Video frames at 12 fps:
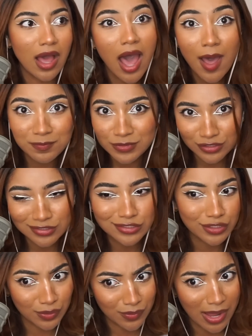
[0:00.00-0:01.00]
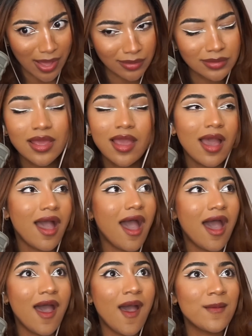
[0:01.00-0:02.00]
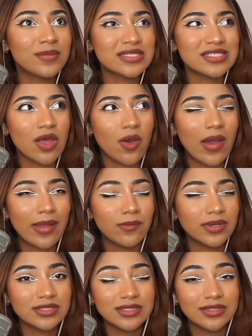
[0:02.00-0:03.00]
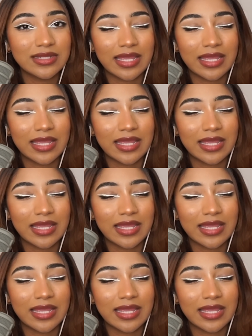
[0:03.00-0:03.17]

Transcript: Ops are still around. So I wonder